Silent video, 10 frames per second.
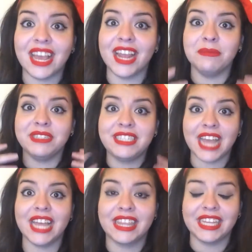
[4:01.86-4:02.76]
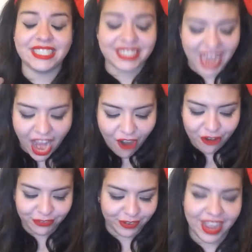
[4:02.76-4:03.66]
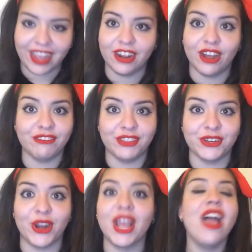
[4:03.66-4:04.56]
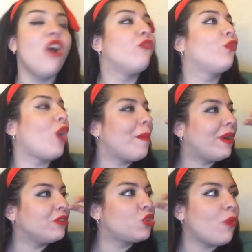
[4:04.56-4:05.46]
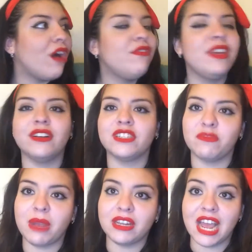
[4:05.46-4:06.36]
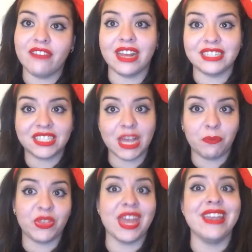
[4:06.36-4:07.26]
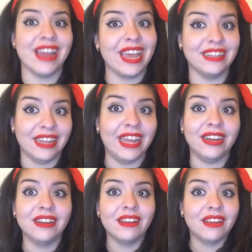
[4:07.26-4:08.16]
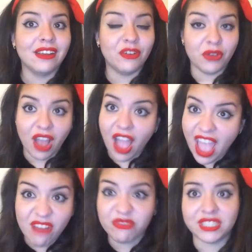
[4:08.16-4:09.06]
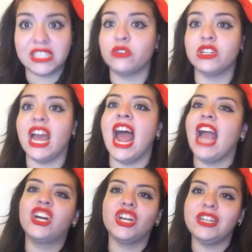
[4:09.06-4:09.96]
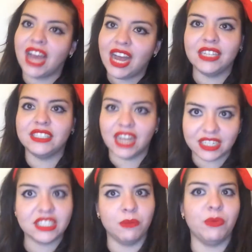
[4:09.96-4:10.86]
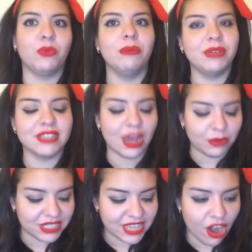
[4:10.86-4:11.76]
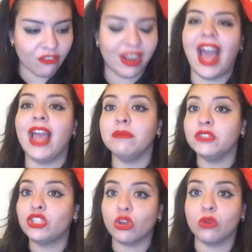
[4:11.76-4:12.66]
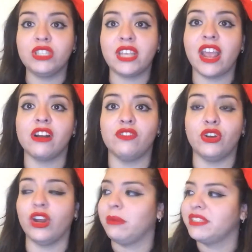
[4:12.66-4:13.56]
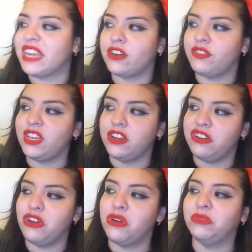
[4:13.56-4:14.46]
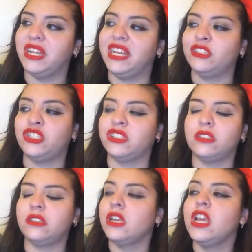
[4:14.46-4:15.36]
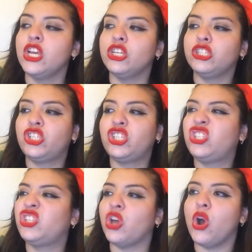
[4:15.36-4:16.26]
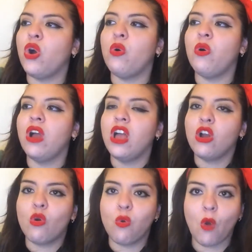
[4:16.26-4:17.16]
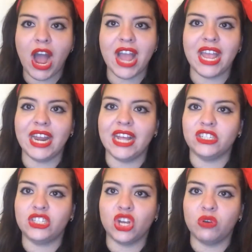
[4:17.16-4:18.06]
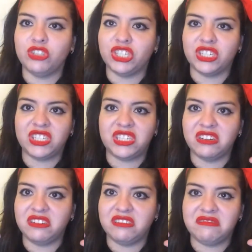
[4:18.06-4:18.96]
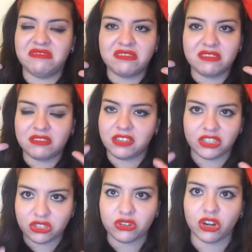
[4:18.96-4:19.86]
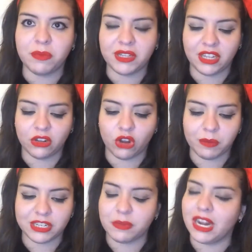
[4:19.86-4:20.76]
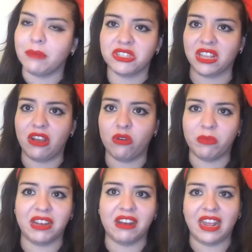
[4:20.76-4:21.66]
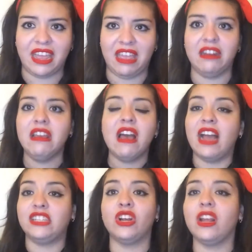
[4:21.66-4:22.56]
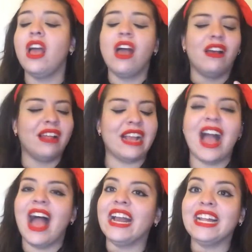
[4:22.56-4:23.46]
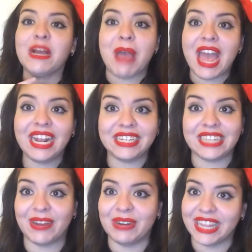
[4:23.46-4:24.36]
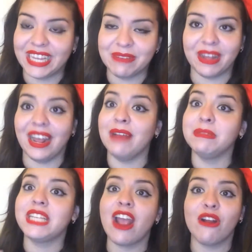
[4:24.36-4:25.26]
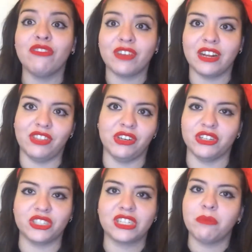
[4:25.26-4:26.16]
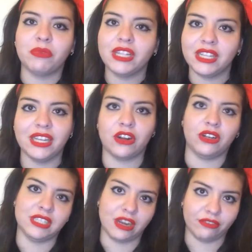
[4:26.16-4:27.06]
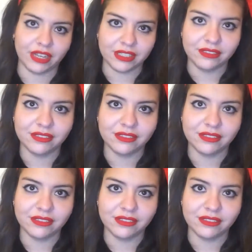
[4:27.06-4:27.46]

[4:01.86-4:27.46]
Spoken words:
I am deathly terrified of the dark. For about 12 years of my life, I slept with a nightlight every single night. I could not sleep with one because I was terrified. I am so scared of the dark. I'm scared of the unknown. Like, it's just so quiet and so just disturbingly alarming to me, and I'm just like, oh my god, I can't. I get like a panic attack when I think about it. I'm terrified of the dark, just completely and utterly terrified.